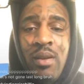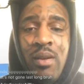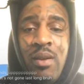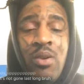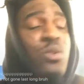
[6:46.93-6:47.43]

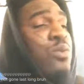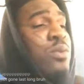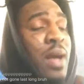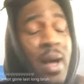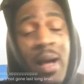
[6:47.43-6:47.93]
oh
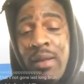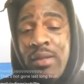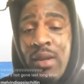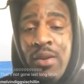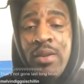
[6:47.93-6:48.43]
God,
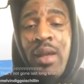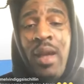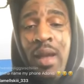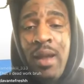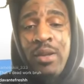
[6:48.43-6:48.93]
turn your
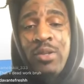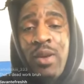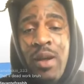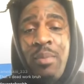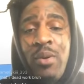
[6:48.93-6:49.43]

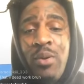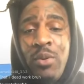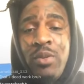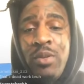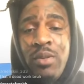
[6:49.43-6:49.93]
airdrop
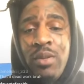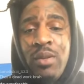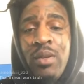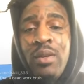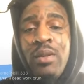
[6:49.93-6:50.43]
on
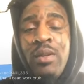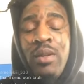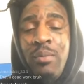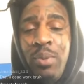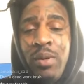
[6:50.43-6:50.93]

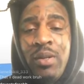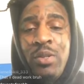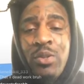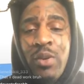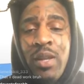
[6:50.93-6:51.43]
and put
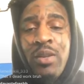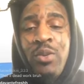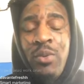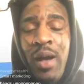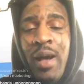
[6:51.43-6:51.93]
Drake
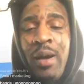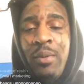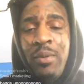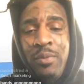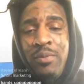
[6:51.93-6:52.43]
new
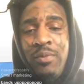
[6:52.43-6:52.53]
album.